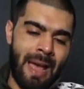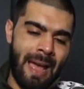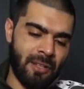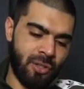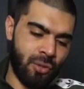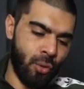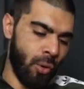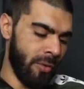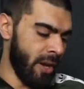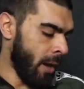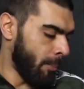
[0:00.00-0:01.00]
that
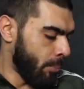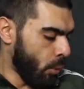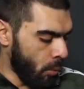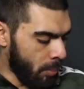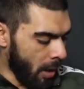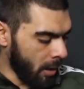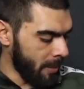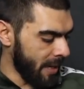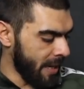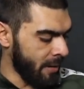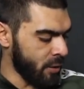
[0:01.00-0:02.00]
story on Paul
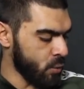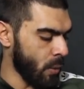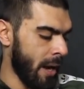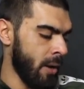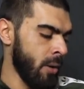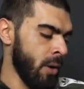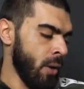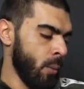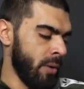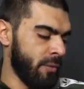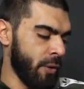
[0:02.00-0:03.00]
Pogba here as well.
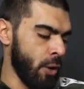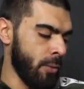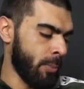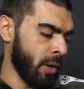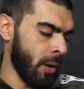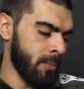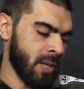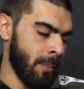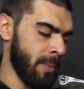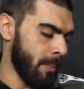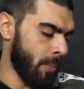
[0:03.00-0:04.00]
With few clubs
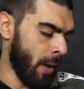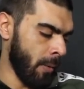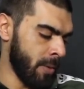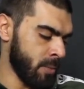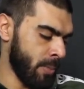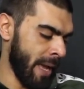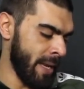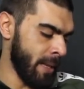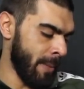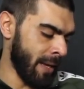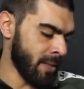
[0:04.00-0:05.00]
can meet Pogba's pay
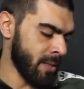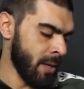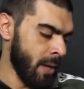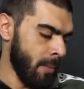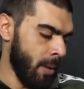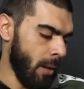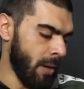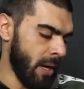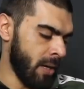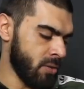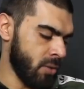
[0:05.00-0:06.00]
demands. Pogba
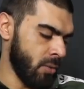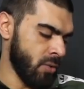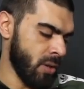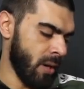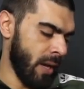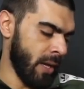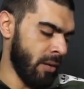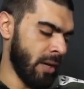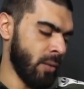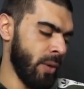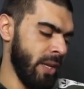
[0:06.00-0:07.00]
earns 290
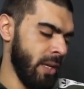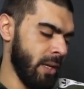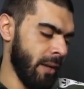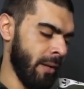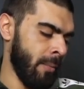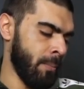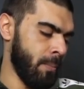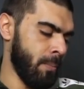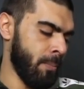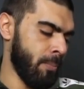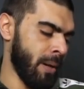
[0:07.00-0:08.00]
grand a week.
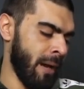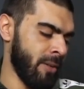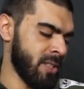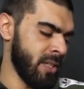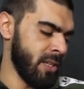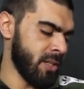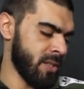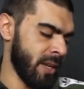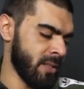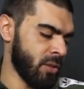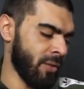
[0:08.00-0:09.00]
Parateacher
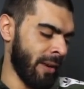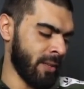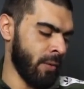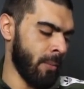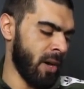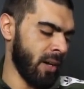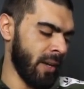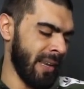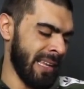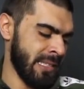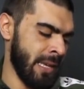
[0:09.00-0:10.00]
says the transfer market
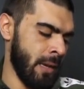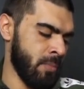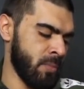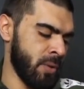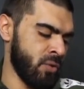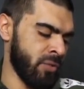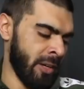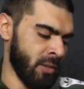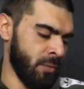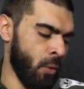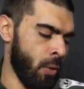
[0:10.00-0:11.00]
landscape has been
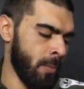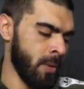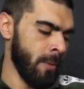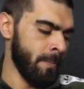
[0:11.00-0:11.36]
transformed.